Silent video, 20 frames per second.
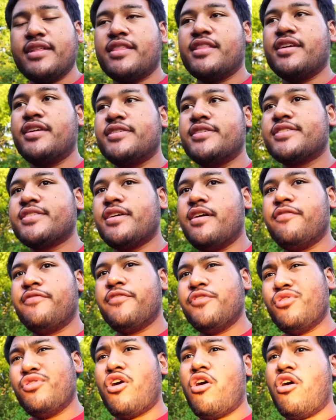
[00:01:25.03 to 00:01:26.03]
there's a
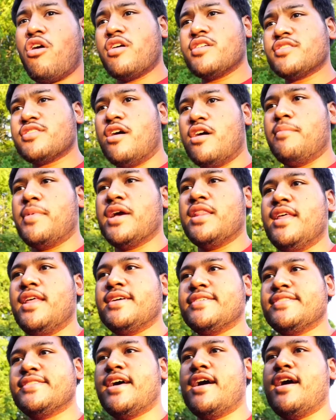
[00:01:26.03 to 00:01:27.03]
few cars on my
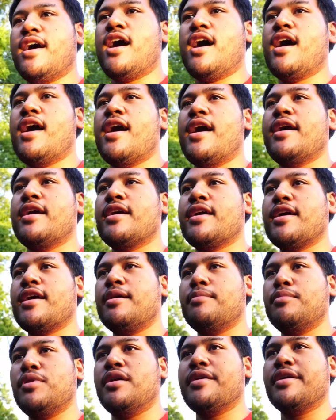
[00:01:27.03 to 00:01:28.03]
list that I
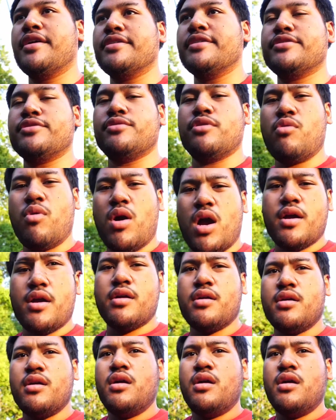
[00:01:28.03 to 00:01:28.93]
am looking to acquire.